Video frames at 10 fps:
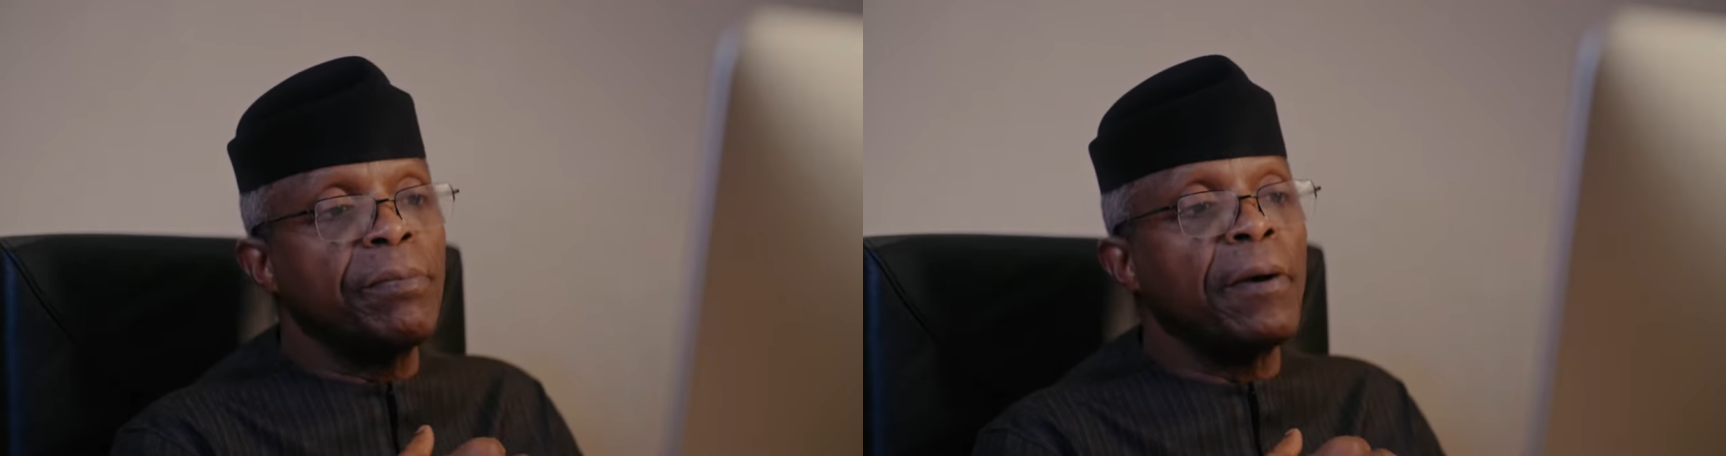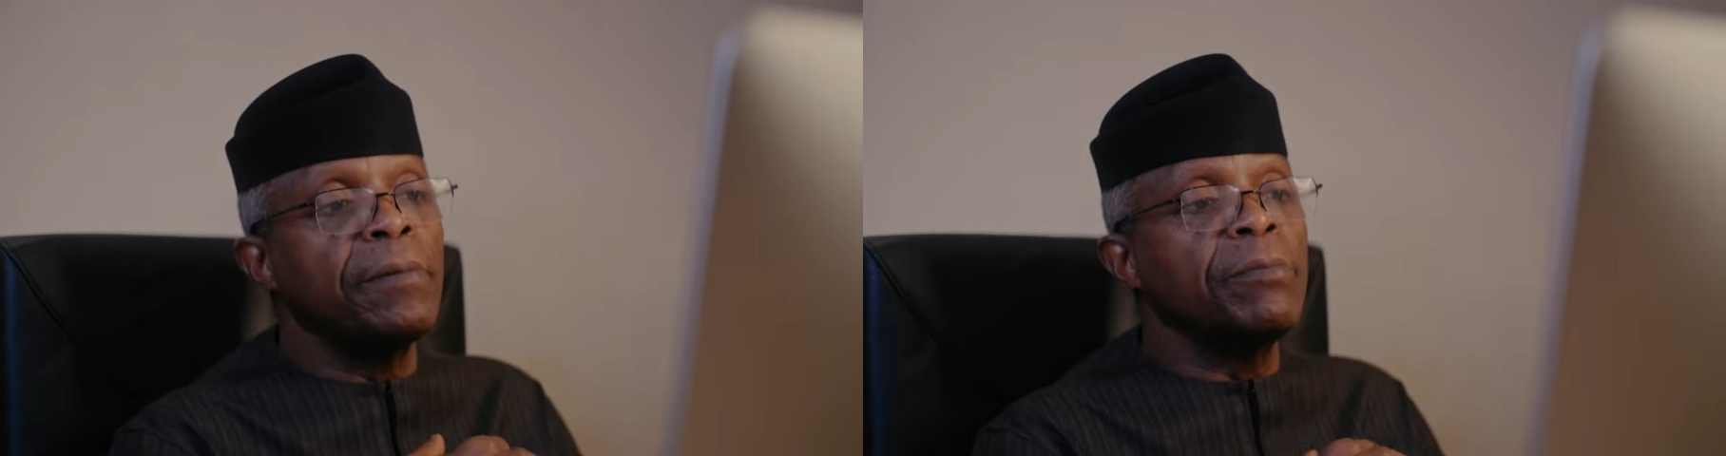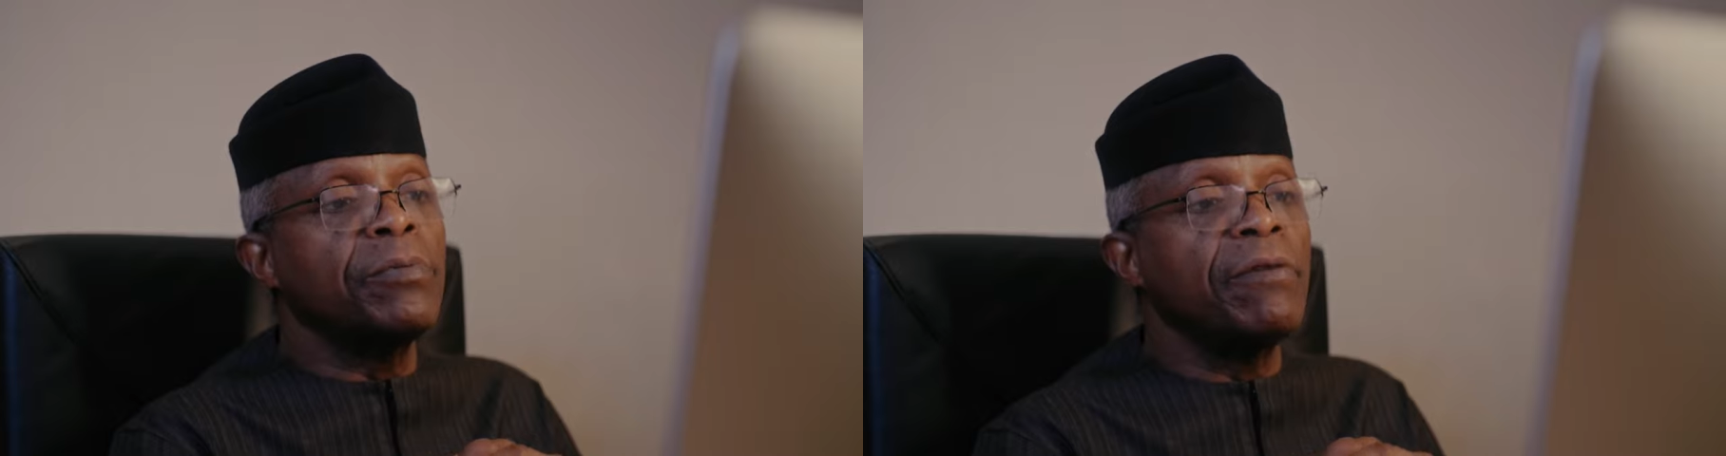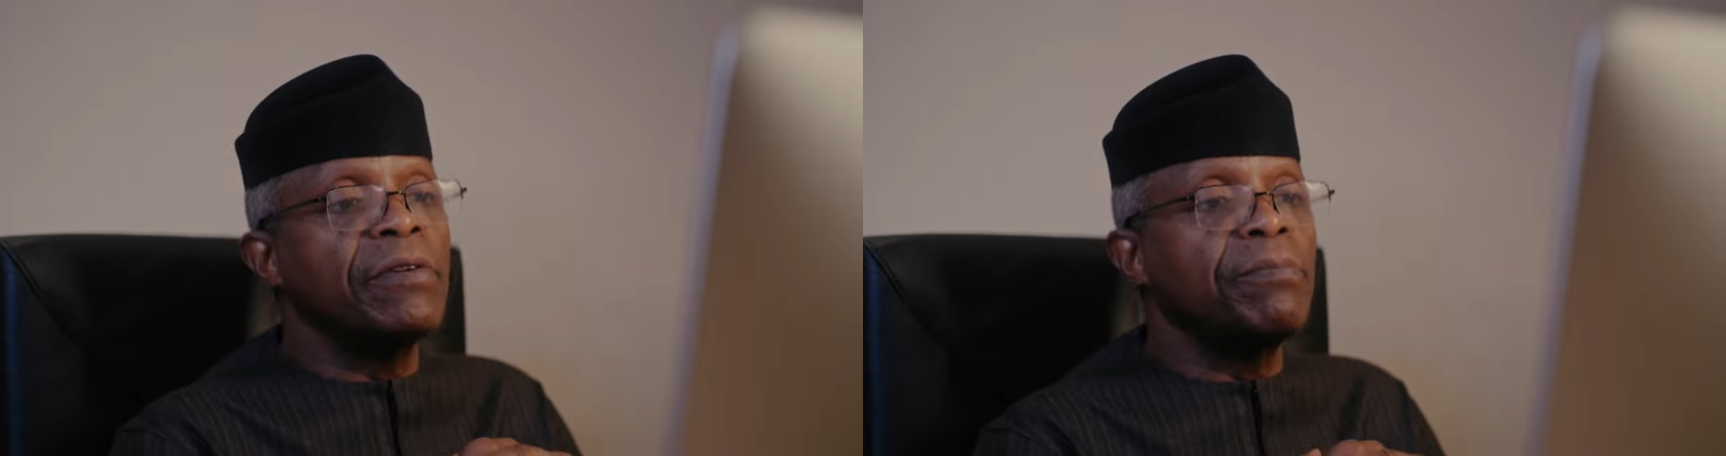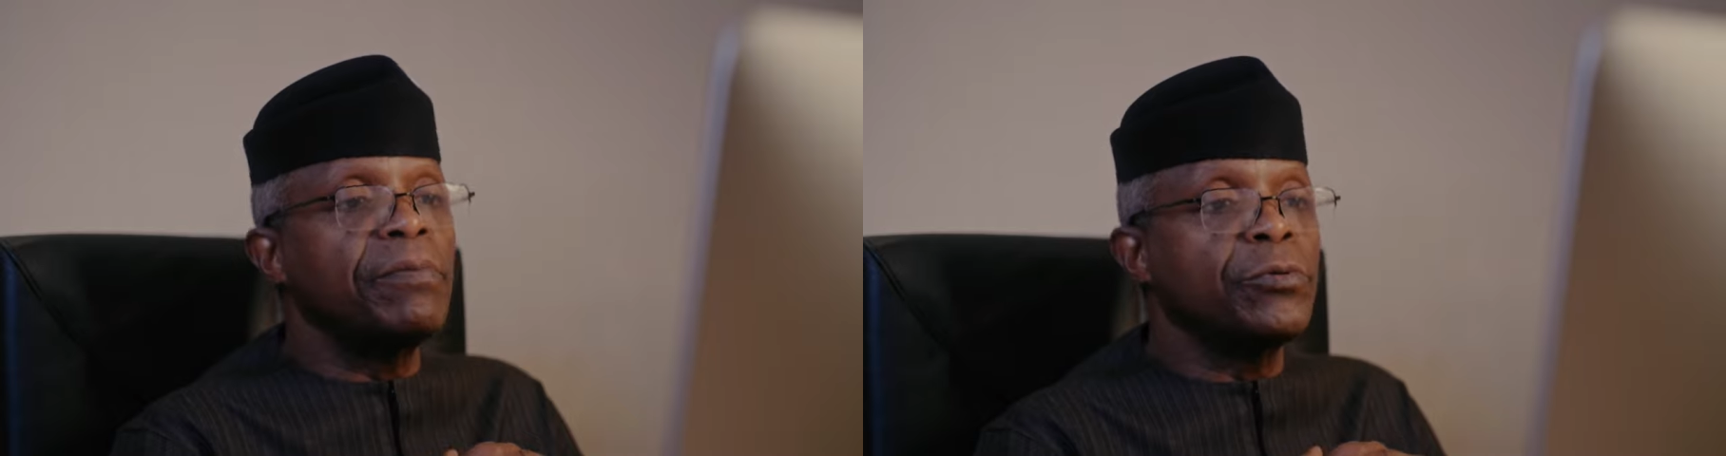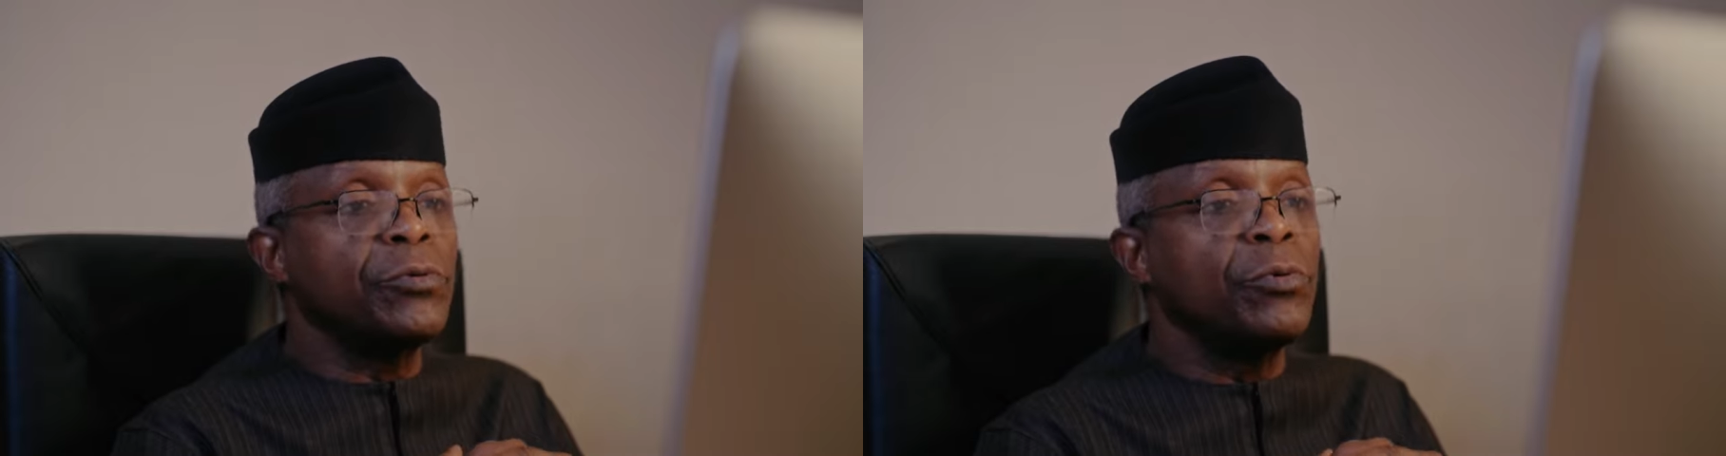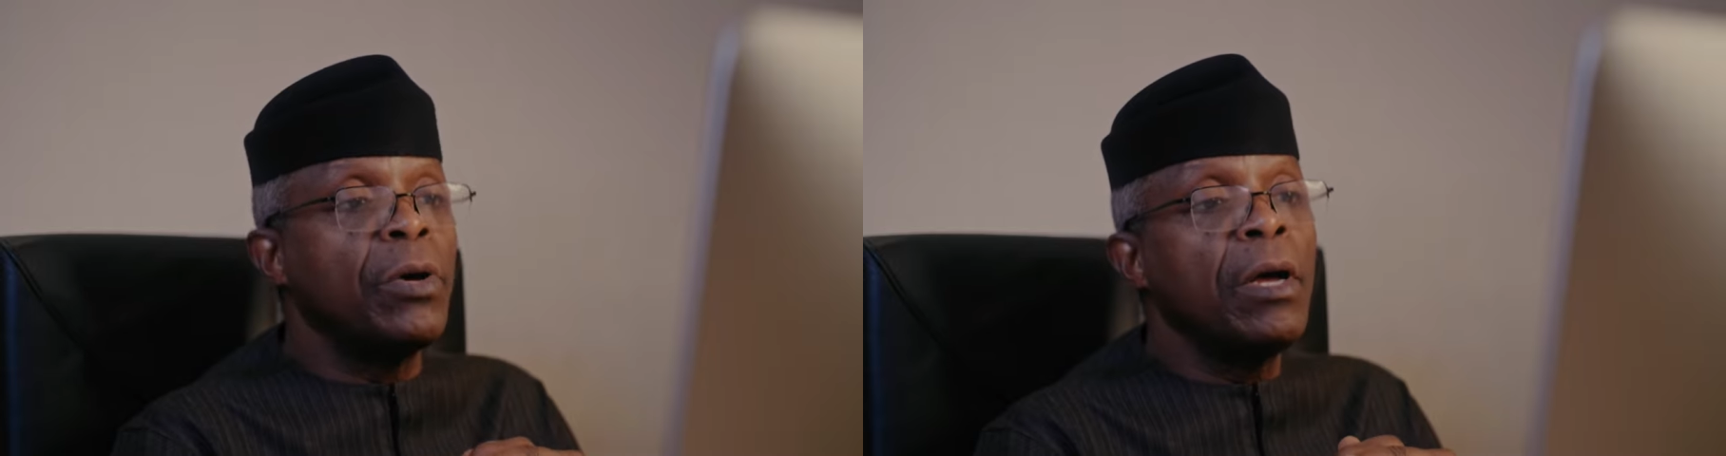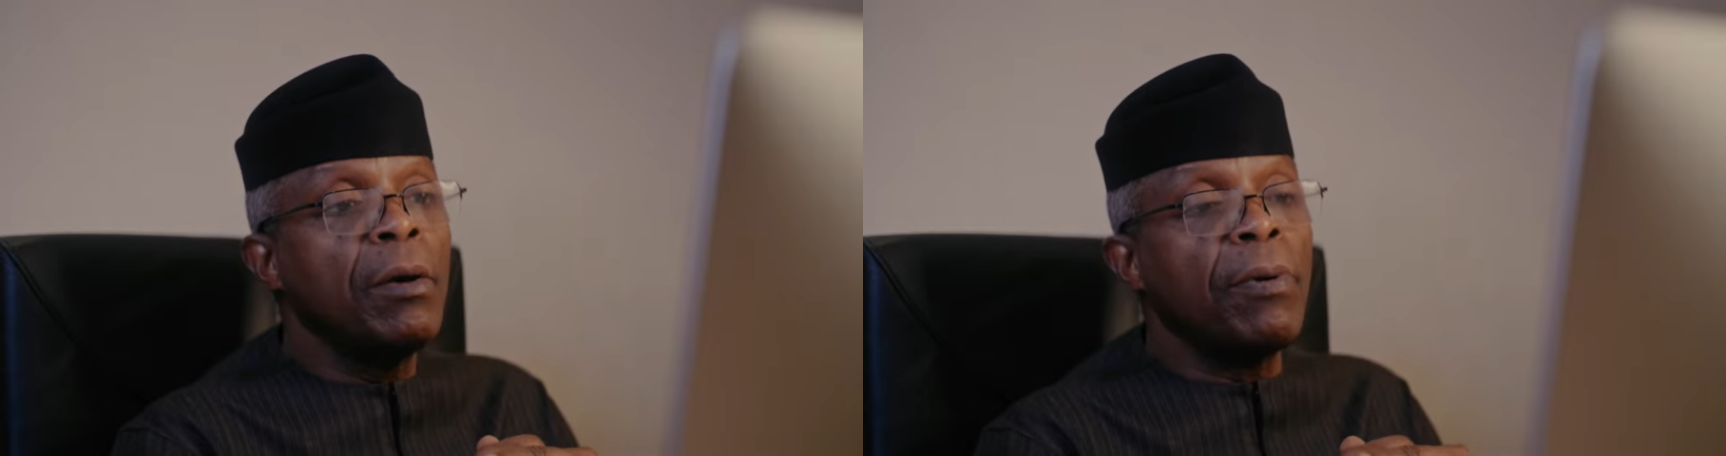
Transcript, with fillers: public-private through